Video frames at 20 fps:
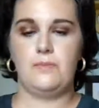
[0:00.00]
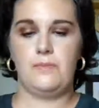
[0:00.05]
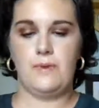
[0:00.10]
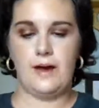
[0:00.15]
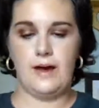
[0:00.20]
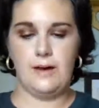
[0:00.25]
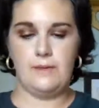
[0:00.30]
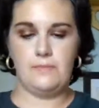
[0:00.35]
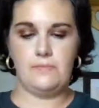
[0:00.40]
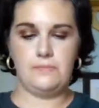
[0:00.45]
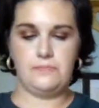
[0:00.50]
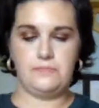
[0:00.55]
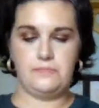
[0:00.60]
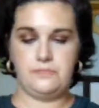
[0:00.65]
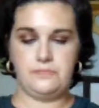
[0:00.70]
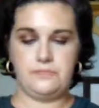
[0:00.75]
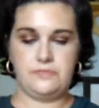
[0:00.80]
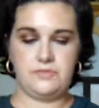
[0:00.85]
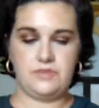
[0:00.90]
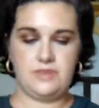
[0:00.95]
but
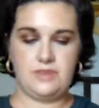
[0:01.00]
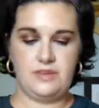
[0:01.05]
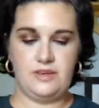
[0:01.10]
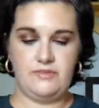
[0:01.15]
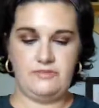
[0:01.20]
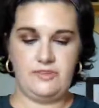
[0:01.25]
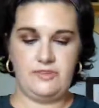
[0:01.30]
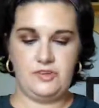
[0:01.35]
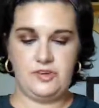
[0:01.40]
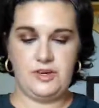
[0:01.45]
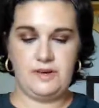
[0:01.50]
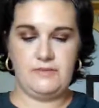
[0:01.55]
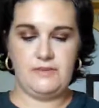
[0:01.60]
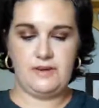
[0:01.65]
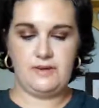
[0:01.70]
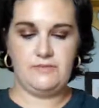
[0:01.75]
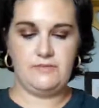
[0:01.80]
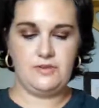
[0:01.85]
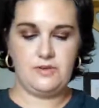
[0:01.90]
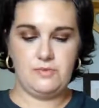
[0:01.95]
if you give
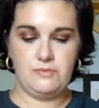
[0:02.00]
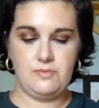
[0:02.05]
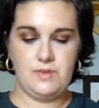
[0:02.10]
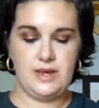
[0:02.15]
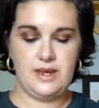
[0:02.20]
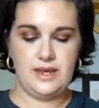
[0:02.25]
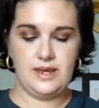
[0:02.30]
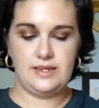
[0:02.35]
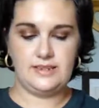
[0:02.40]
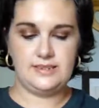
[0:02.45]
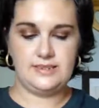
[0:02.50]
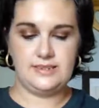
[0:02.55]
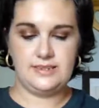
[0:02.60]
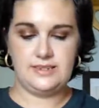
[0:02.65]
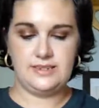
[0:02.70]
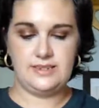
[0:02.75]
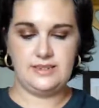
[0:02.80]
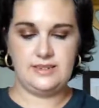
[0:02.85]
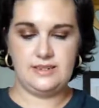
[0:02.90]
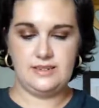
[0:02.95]
it a few
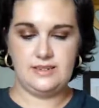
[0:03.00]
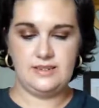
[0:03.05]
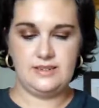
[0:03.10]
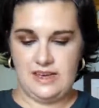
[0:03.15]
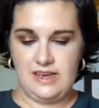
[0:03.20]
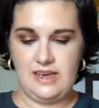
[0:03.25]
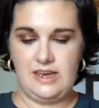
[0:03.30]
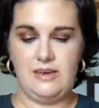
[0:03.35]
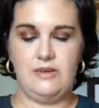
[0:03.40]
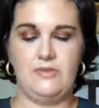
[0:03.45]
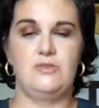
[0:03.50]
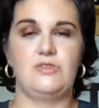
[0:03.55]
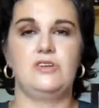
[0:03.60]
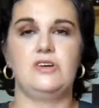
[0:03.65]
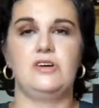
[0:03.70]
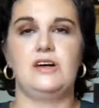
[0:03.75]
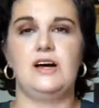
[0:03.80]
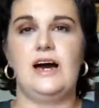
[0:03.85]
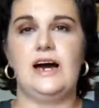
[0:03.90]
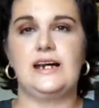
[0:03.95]
minutes, it
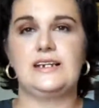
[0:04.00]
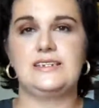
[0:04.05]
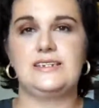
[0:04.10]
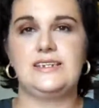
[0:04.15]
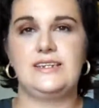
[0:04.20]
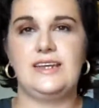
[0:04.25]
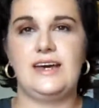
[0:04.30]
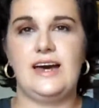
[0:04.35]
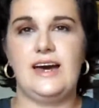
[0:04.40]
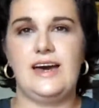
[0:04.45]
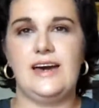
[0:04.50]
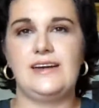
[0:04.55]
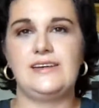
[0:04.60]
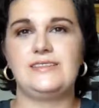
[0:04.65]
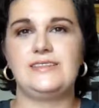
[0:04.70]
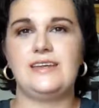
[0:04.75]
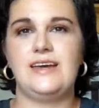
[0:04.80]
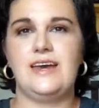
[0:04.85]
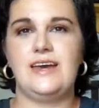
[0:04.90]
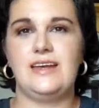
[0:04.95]
will
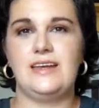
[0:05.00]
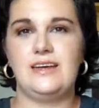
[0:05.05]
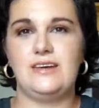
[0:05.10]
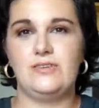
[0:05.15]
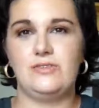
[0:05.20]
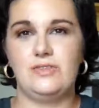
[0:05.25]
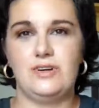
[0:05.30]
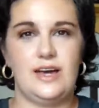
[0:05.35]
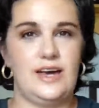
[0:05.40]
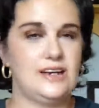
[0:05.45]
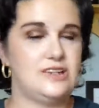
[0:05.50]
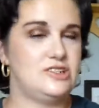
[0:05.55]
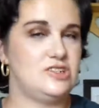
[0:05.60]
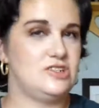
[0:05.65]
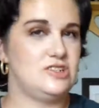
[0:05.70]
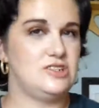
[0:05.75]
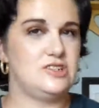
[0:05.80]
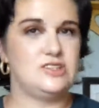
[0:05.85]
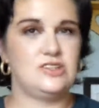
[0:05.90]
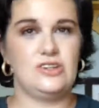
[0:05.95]
oxidize and it will
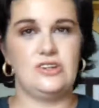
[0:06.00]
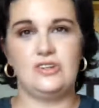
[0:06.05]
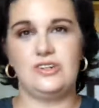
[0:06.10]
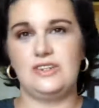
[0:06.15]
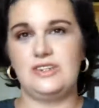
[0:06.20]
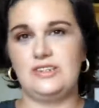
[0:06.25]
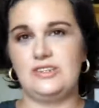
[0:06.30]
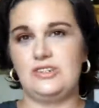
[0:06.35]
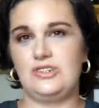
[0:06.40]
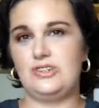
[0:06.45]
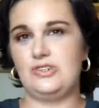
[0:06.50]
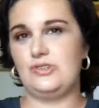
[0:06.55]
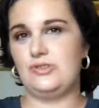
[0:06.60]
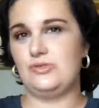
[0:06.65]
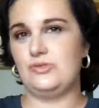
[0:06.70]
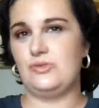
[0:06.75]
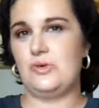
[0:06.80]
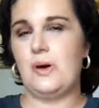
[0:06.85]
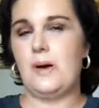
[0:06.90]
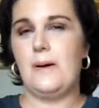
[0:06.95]
actually turn
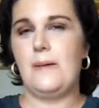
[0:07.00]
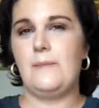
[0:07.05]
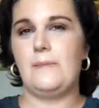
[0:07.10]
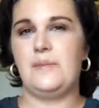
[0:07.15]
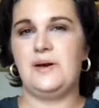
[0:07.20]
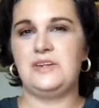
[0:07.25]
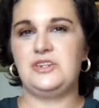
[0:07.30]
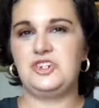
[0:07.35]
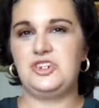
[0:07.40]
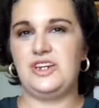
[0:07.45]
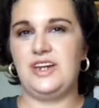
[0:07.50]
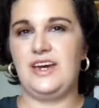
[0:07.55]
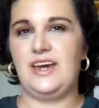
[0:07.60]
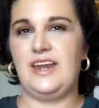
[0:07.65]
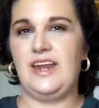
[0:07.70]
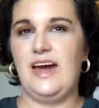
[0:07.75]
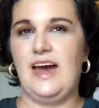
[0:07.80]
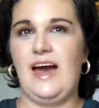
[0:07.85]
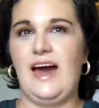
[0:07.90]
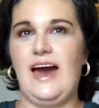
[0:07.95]
into my
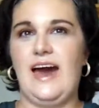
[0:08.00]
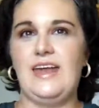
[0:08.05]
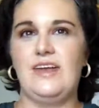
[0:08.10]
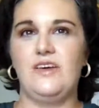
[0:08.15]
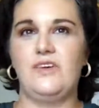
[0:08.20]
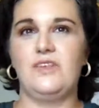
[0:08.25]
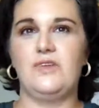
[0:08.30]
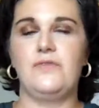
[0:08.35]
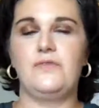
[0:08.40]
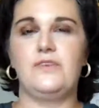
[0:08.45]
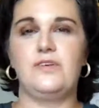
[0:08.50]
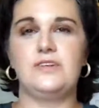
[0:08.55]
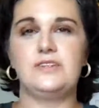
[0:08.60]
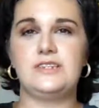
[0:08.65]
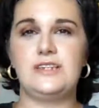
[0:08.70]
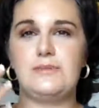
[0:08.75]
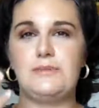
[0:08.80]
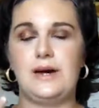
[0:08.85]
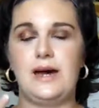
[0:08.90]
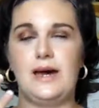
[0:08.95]
shade. I know the
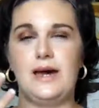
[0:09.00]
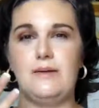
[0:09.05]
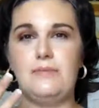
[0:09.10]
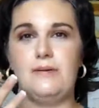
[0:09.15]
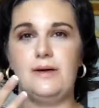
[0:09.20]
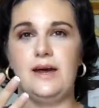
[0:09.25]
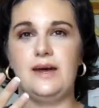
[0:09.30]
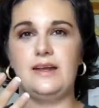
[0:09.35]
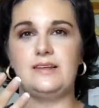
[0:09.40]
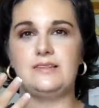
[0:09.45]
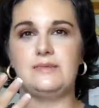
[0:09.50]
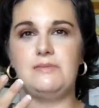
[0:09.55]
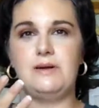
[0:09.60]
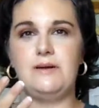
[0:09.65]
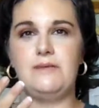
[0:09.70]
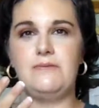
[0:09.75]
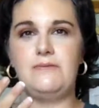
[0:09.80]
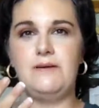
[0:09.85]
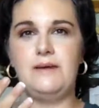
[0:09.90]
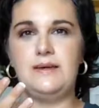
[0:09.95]
first time I applied it to
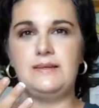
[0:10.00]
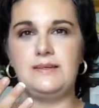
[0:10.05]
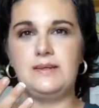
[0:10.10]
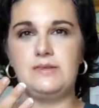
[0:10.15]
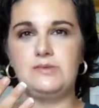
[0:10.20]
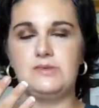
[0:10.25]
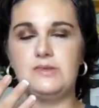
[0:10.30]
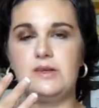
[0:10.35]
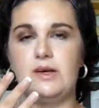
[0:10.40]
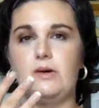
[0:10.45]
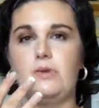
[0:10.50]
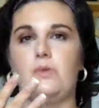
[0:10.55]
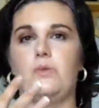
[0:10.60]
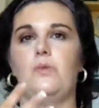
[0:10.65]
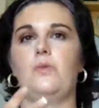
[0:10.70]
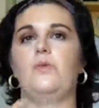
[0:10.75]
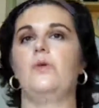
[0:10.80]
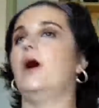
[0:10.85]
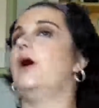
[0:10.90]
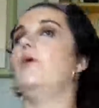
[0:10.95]
my face, I was like,
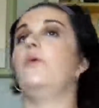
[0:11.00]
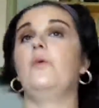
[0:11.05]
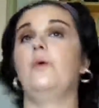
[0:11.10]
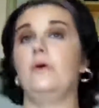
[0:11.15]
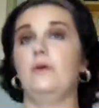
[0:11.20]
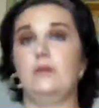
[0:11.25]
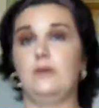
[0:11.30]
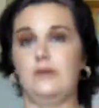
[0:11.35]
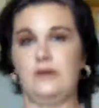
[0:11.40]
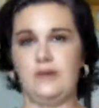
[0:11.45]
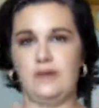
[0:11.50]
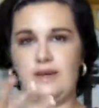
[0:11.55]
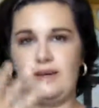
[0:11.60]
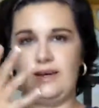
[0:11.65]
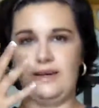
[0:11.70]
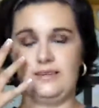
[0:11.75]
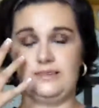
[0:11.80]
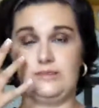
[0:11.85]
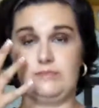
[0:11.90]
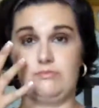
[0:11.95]
whoa,
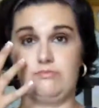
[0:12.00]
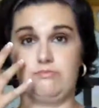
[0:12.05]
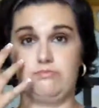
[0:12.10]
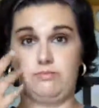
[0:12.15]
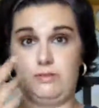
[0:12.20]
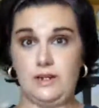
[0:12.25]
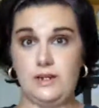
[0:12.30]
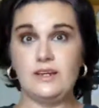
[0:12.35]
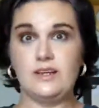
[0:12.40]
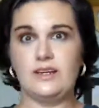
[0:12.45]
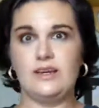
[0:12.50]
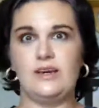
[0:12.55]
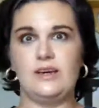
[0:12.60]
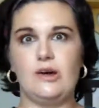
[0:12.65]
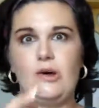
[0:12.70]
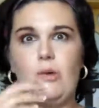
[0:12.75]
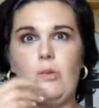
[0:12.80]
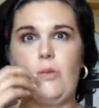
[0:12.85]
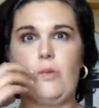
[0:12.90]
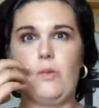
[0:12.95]
it's
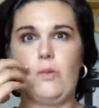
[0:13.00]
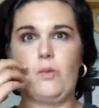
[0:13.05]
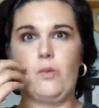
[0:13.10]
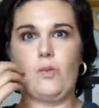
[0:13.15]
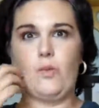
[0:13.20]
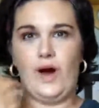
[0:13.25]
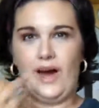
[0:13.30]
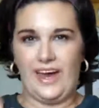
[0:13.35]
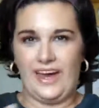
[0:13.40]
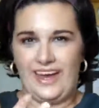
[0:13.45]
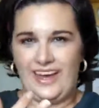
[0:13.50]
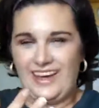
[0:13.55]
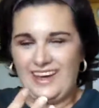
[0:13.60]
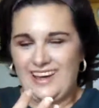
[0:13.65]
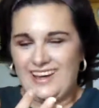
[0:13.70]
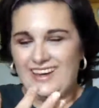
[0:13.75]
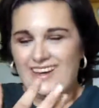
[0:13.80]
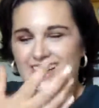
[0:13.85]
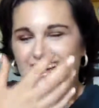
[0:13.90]
really white.